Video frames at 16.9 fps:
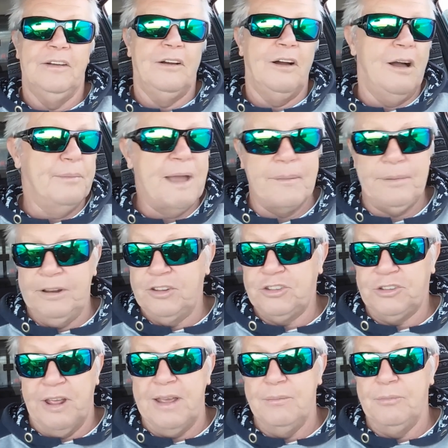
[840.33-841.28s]
I'm happy to
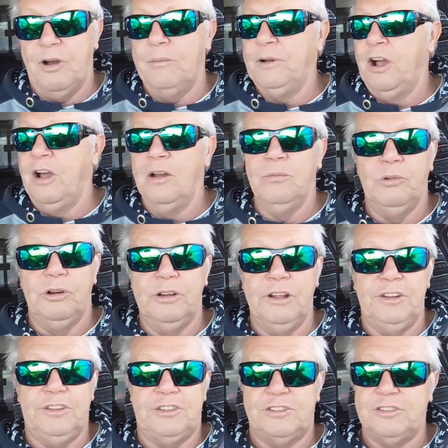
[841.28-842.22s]
stand by my own
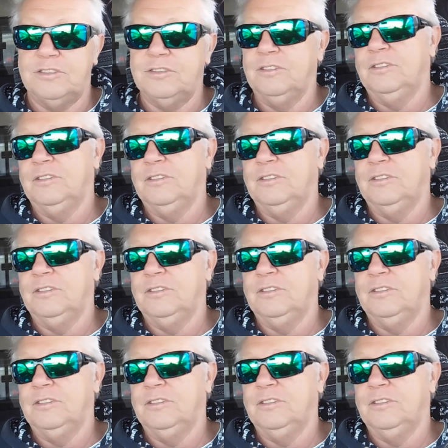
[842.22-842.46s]
words.